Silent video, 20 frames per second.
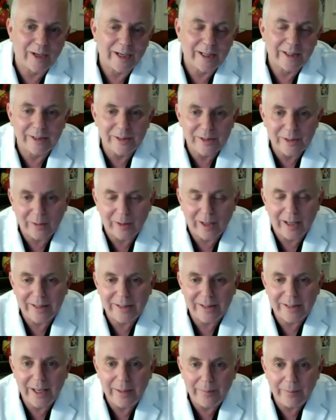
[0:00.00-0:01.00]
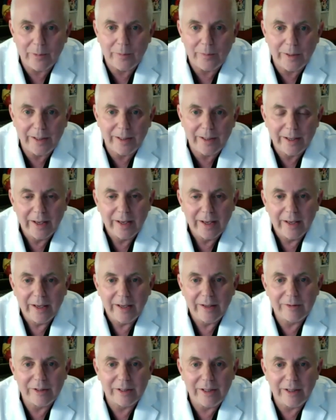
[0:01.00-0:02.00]
triglycerides and ApoB
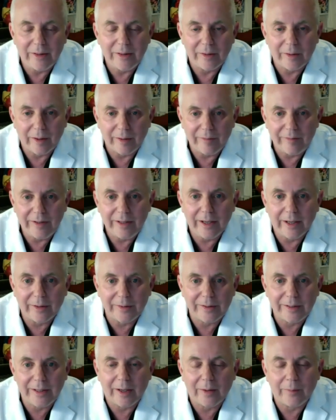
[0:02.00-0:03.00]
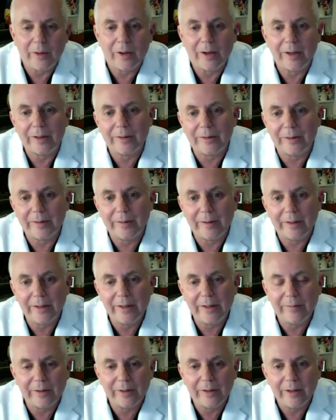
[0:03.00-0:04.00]
into either a VLDL particle in the
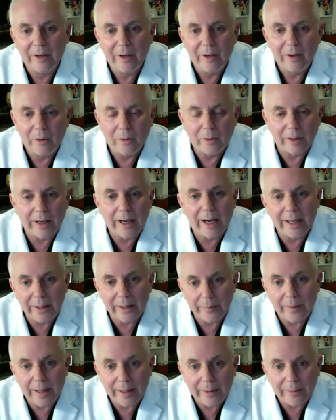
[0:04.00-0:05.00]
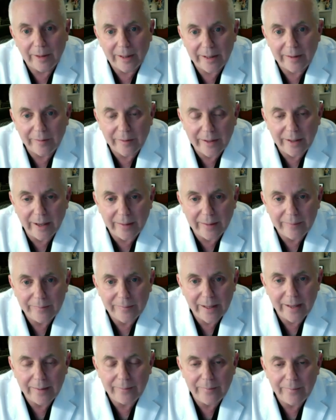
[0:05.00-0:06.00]
liver or a chylomicron in the gut.
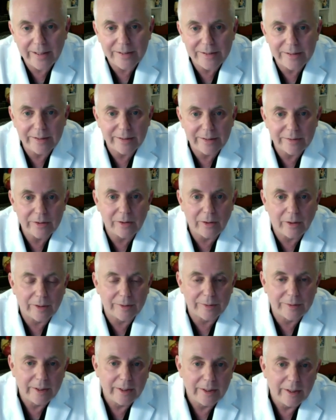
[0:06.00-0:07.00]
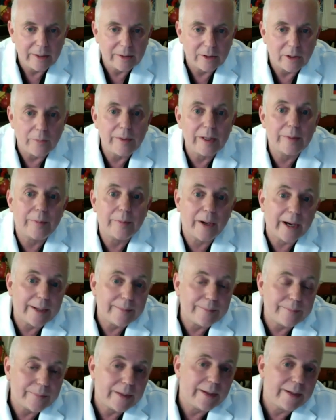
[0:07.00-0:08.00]
And that medicine is called
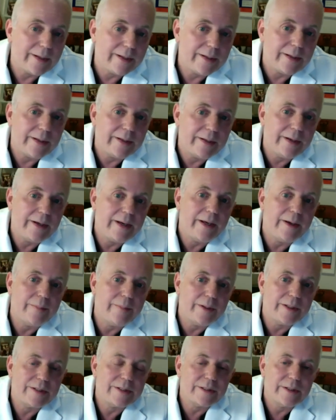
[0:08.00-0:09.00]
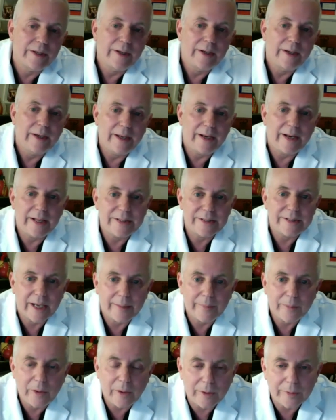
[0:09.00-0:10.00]
lomitapide, and it inhibits an
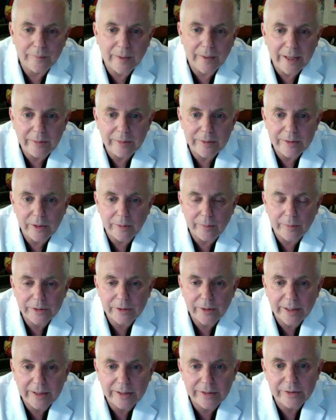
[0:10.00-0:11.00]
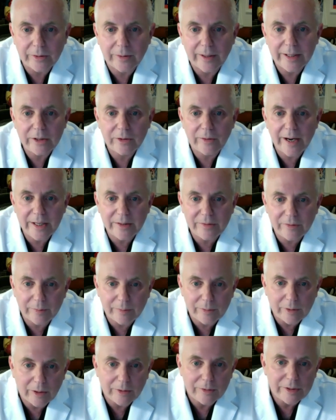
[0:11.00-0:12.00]
enzyme called microsomal triglyceride transfer
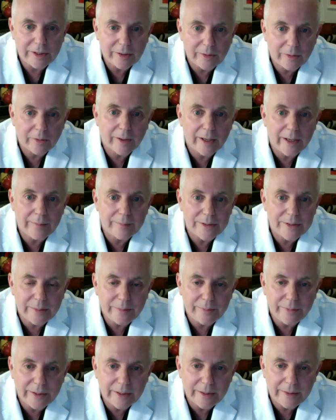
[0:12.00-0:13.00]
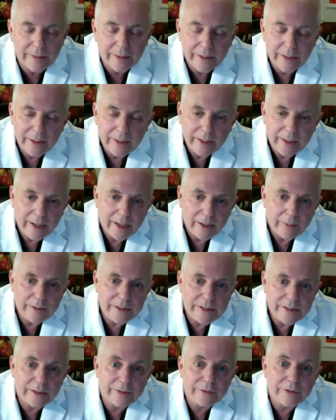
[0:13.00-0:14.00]
protein, or MTP. And we
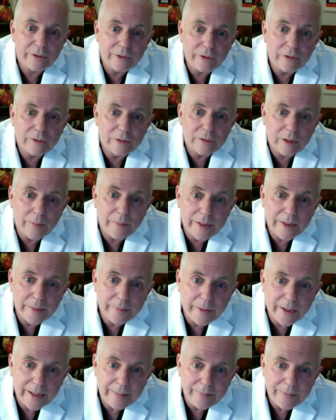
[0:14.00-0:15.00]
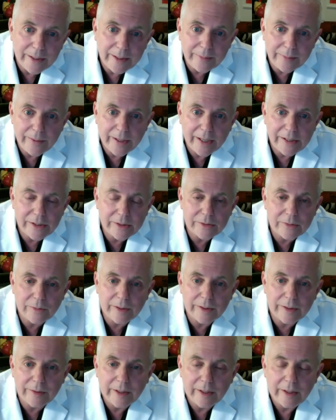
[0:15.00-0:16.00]
still do use lomitapide in patients
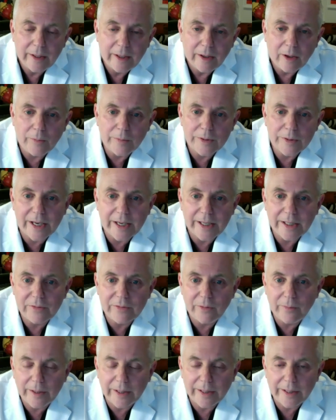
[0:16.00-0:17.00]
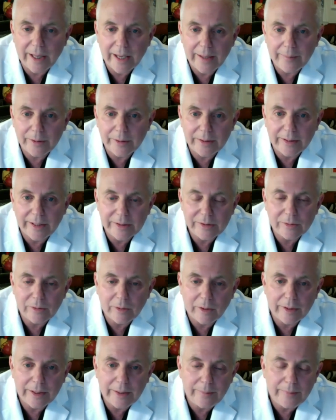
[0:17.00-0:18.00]
with homozygous familial
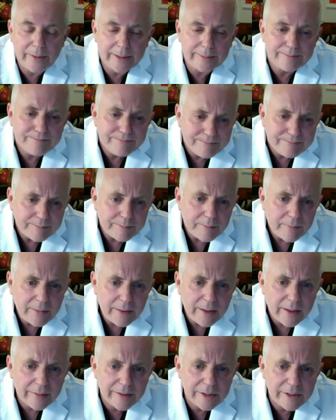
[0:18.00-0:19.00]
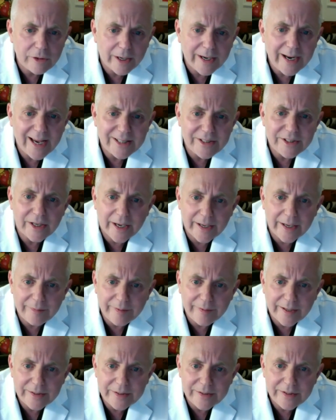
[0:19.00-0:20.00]
hypercholesterolemia. The drug has side
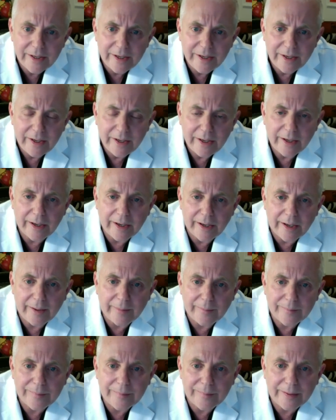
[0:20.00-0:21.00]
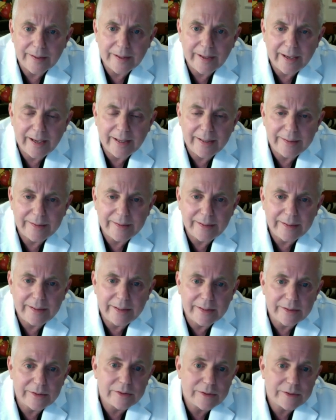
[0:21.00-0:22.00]
effects, and it
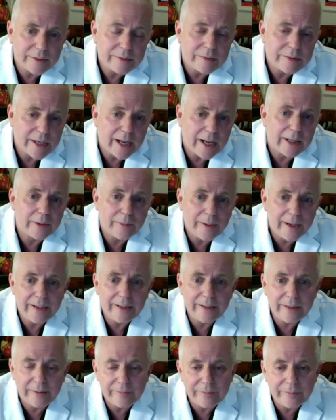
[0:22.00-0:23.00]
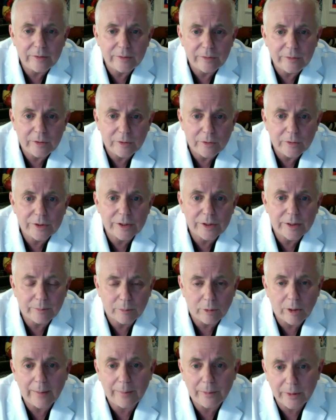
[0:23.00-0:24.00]
is tolerated if you use it
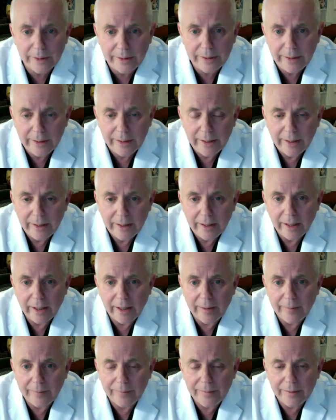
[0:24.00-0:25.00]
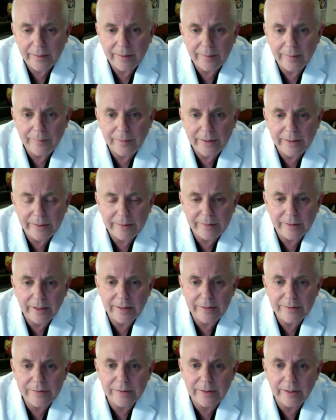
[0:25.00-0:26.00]
properly, but it
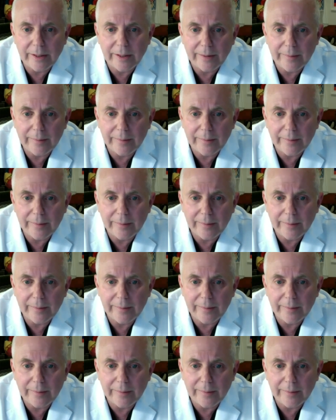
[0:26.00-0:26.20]
does